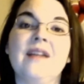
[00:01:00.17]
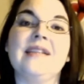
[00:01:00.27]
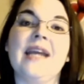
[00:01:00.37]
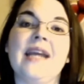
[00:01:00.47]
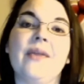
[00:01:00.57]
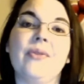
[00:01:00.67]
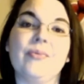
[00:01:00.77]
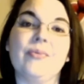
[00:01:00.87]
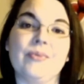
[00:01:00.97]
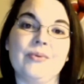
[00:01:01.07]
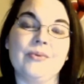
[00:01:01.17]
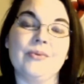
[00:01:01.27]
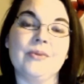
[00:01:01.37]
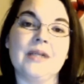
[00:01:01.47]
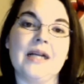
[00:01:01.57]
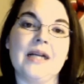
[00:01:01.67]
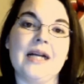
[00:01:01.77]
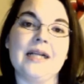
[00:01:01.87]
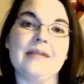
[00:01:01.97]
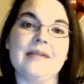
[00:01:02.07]
down through
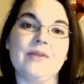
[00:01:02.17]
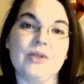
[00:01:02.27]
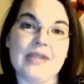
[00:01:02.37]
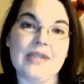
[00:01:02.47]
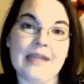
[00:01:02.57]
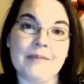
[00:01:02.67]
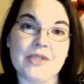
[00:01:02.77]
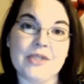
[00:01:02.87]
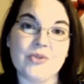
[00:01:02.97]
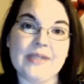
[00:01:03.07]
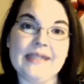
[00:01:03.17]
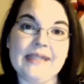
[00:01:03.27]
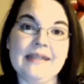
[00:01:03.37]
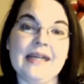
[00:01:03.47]
early elementary.